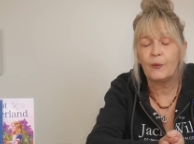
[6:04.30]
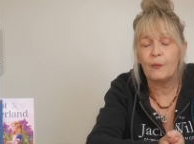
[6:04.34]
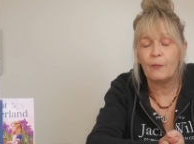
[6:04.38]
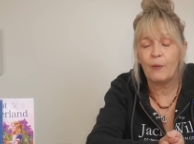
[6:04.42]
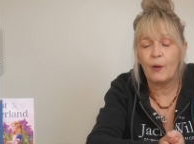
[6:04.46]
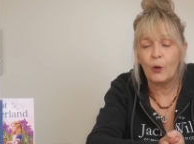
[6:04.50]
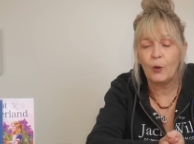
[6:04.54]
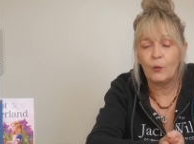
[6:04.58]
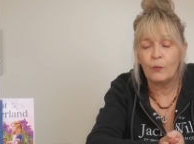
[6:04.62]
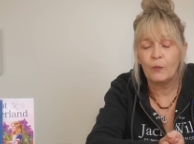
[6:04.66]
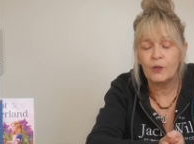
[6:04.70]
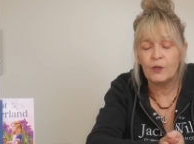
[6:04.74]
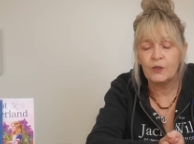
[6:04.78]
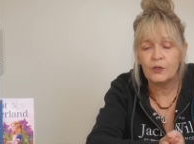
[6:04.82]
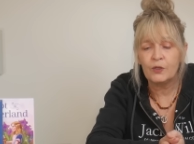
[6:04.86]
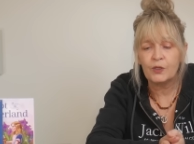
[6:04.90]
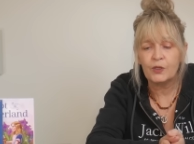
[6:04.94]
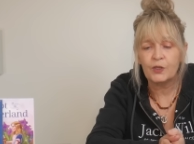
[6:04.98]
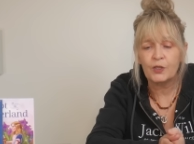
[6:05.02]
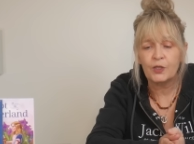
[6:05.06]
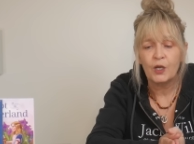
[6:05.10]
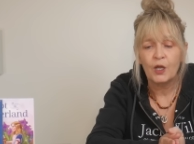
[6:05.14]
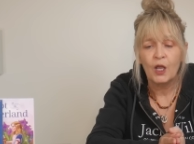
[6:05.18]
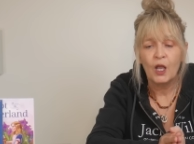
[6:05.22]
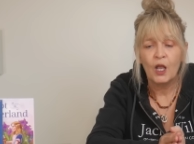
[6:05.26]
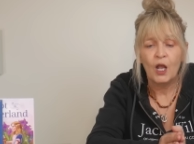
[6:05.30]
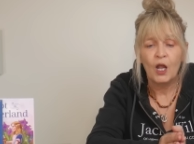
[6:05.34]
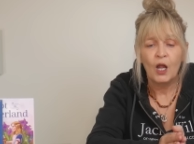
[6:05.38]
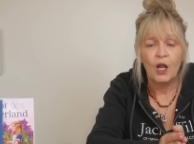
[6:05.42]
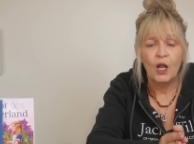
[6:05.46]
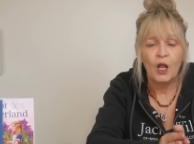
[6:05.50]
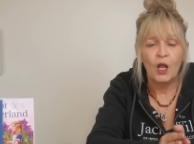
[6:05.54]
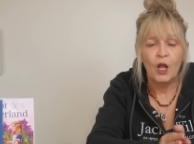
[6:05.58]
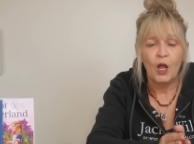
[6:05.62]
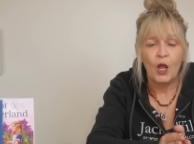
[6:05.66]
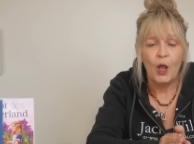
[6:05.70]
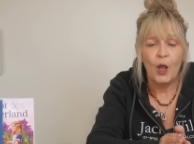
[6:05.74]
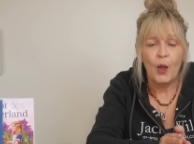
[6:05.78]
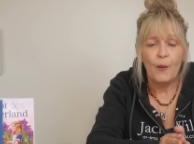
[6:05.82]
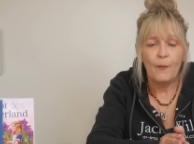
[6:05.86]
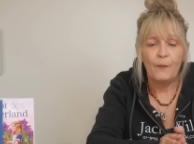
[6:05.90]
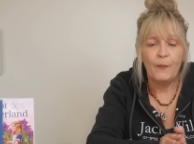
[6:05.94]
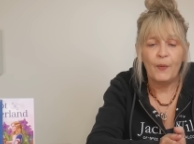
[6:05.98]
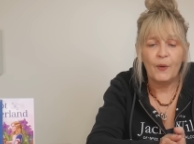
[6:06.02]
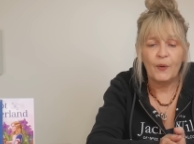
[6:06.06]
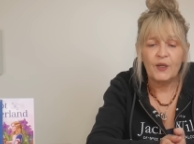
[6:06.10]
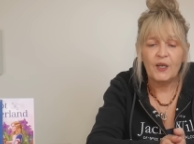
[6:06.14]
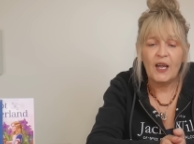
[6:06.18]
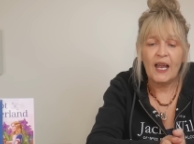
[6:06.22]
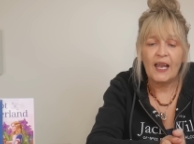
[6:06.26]
the moment,
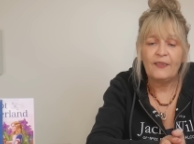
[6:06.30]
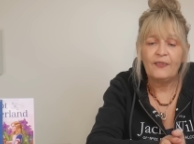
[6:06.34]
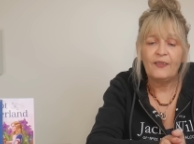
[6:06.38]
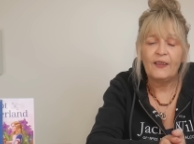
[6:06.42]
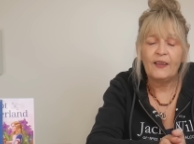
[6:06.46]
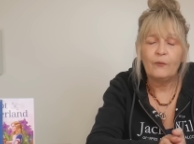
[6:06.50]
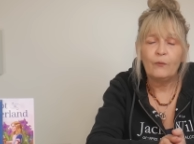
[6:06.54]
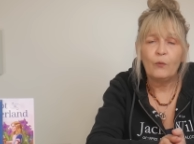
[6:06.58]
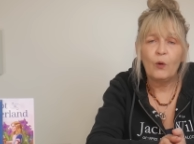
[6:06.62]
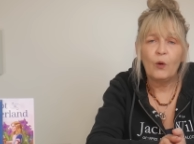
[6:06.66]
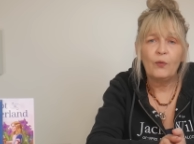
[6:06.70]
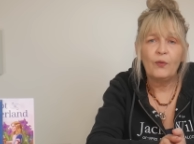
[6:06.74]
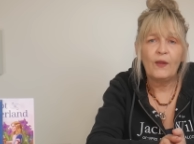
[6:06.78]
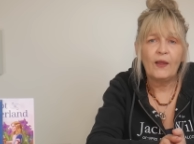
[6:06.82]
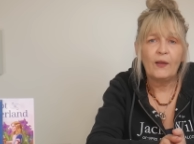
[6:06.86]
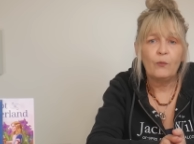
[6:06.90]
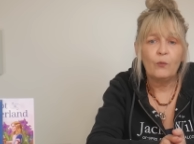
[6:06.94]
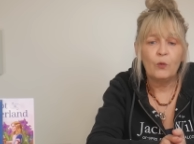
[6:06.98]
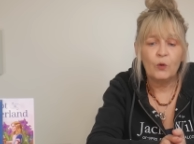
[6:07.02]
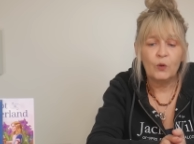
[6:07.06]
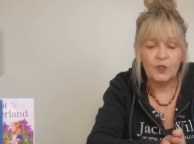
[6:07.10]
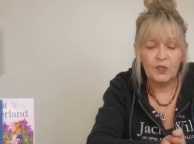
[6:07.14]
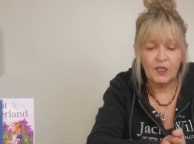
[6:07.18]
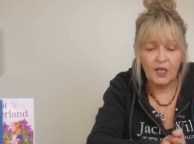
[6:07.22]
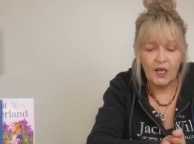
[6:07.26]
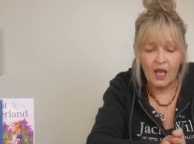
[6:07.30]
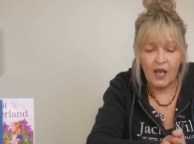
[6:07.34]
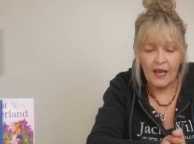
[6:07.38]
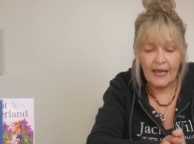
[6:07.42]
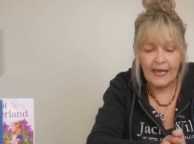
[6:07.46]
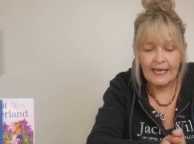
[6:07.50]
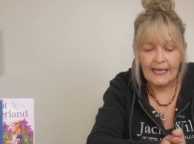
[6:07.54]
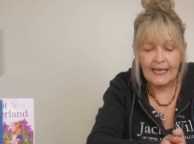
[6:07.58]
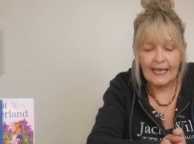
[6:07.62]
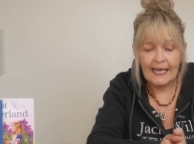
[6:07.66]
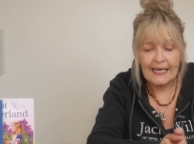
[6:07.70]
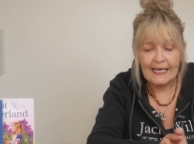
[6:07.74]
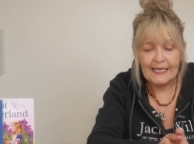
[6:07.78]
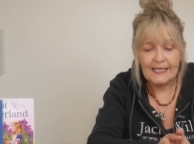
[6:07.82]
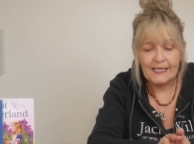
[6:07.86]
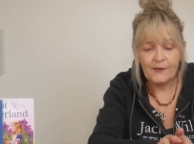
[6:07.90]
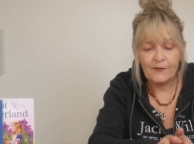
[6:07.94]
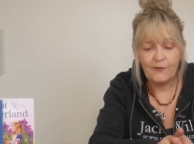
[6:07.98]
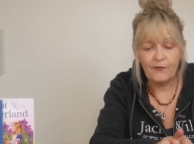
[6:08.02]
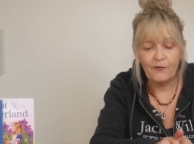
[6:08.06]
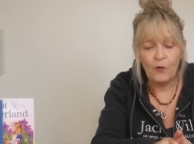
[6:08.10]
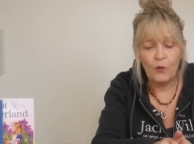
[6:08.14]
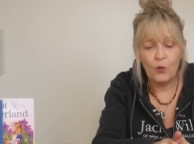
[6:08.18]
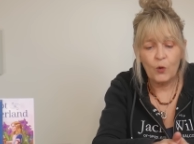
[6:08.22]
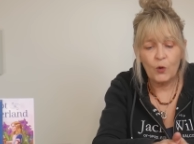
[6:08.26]
but I think what they would like is
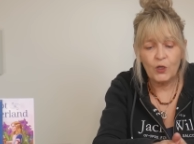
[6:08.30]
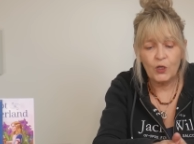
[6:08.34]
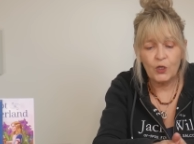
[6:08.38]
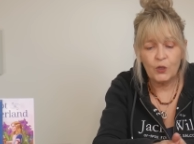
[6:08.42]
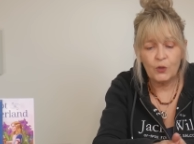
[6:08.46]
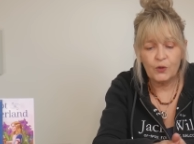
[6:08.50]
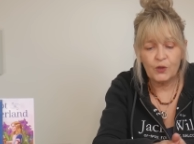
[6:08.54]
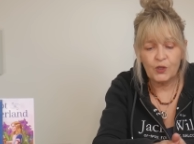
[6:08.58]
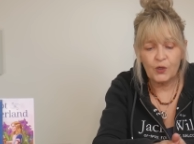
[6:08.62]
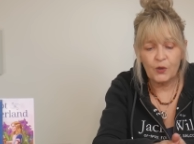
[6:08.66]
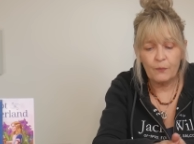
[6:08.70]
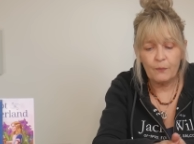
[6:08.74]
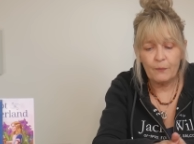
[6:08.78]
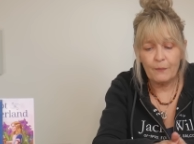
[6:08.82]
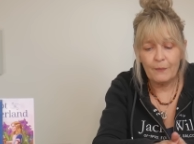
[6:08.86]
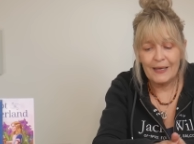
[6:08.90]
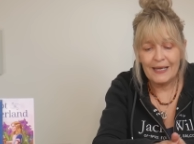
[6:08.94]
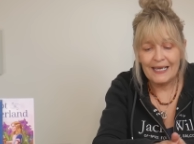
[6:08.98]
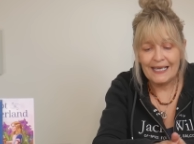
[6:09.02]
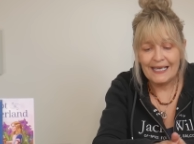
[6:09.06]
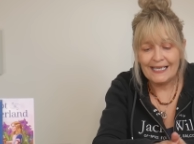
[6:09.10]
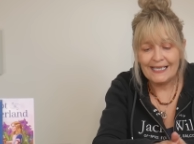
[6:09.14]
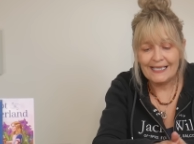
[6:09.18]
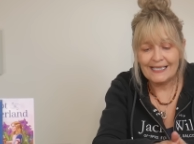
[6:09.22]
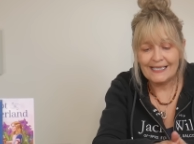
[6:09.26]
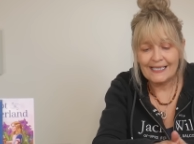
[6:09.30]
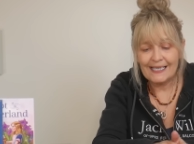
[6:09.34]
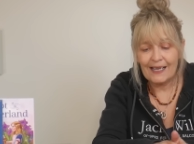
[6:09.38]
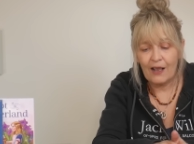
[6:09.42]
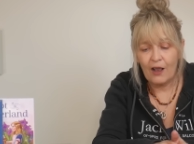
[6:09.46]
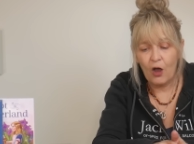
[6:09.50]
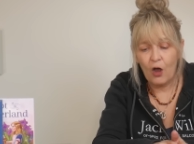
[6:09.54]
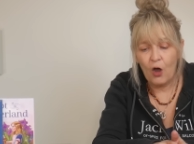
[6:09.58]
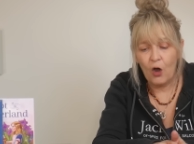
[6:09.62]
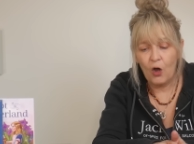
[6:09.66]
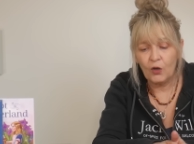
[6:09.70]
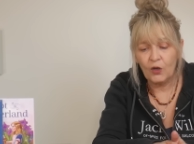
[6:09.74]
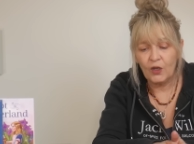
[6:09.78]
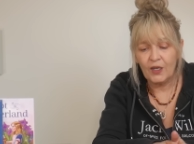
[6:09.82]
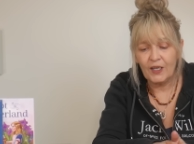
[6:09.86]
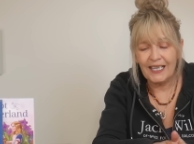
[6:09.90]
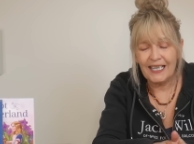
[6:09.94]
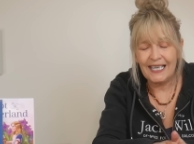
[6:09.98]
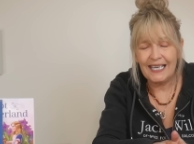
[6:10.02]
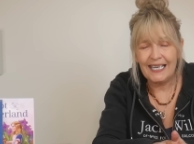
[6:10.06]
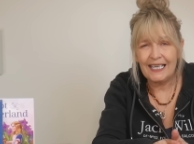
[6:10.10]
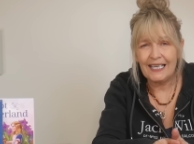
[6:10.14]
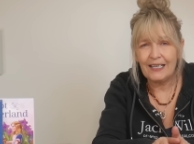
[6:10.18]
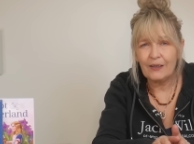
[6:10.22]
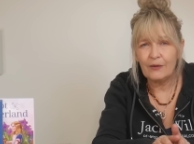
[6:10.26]
for you to meet on an
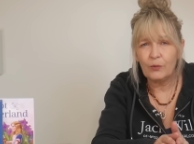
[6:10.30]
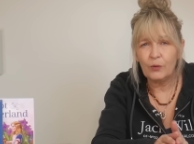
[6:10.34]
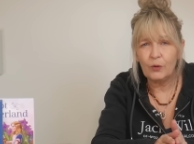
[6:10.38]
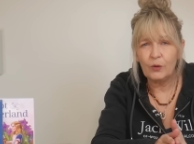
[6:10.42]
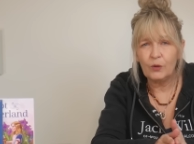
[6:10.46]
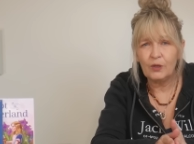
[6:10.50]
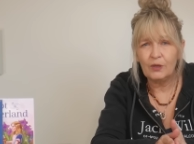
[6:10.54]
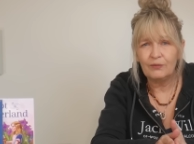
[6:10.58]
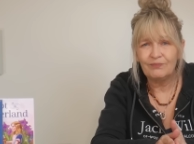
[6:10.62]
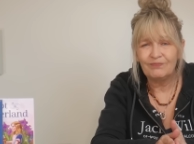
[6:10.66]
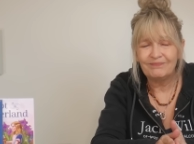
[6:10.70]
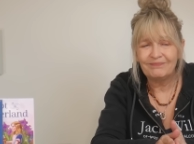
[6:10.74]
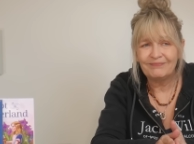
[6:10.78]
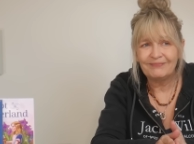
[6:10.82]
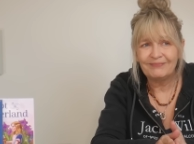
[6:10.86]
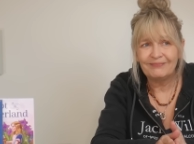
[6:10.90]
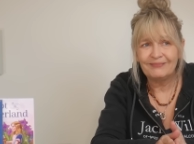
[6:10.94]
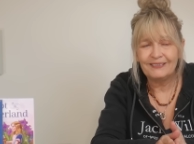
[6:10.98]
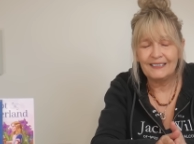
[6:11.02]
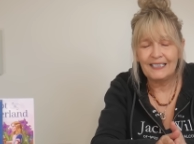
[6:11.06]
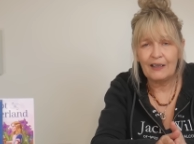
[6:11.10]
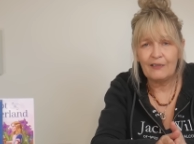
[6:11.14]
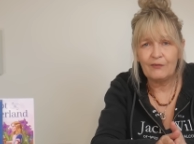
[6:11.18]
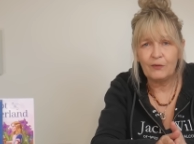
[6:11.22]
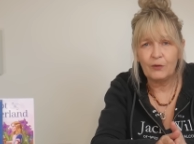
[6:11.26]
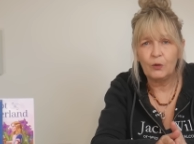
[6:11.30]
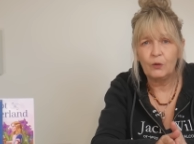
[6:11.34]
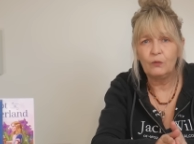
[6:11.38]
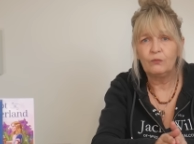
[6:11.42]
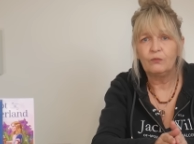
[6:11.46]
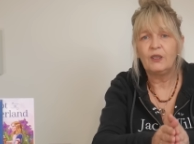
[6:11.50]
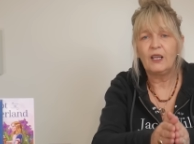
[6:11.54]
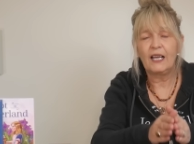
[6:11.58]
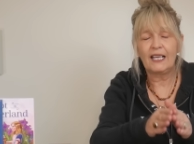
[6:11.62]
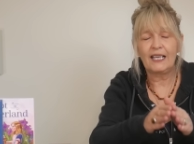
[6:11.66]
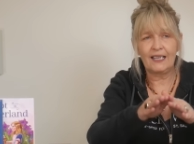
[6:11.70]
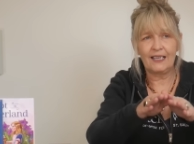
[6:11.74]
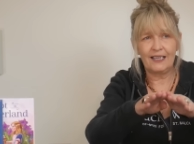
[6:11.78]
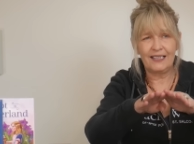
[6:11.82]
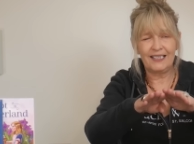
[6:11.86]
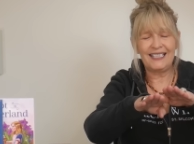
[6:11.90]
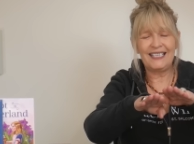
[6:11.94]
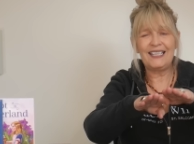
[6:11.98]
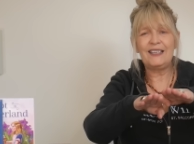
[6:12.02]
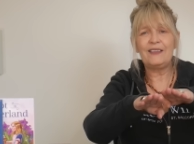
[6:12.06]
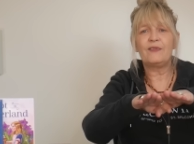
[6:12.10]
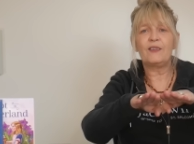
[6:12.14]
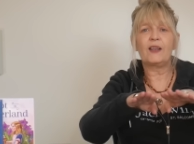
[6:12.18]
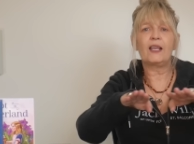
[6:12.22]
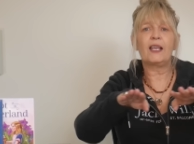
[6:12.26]
equal level, like an
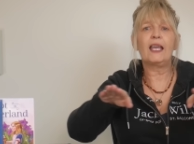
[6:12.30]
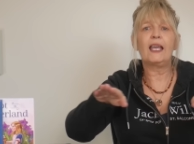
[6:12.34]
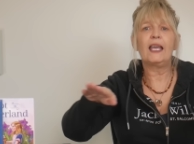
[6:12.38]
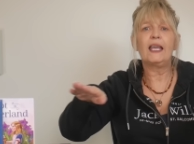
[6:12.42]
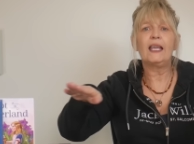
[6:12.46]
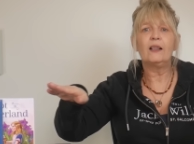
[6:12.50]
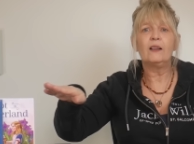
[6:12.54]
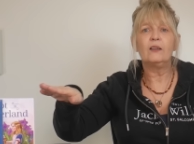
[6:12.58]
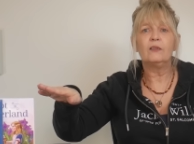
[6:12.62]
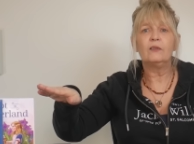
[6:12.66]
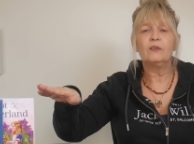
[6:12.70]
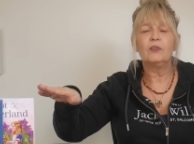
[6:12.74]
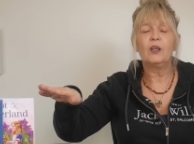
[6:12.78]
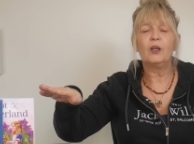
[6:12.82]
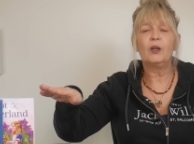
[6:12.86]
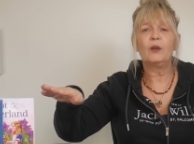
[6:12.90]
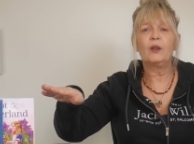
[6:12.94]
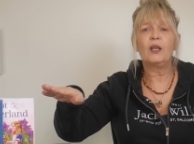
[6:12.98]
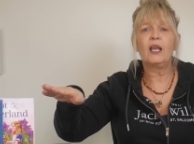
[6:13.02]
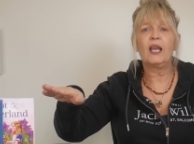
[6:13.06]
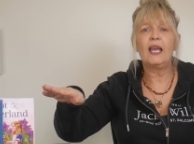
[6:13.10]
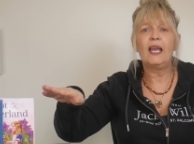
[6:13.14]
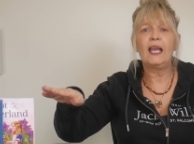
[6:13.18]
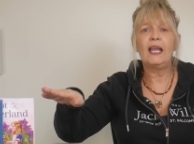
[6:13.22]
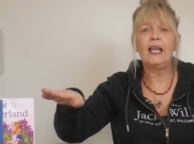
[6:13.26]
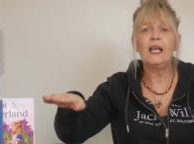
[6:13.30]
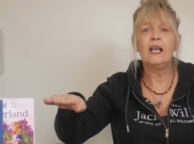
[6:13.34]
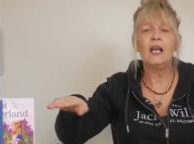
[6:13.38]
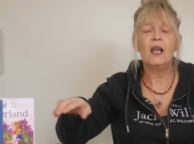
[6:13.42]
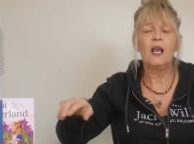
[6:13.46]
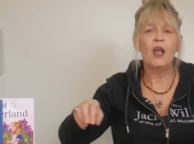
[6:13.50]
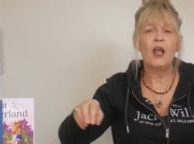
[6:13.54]
even keel, okay?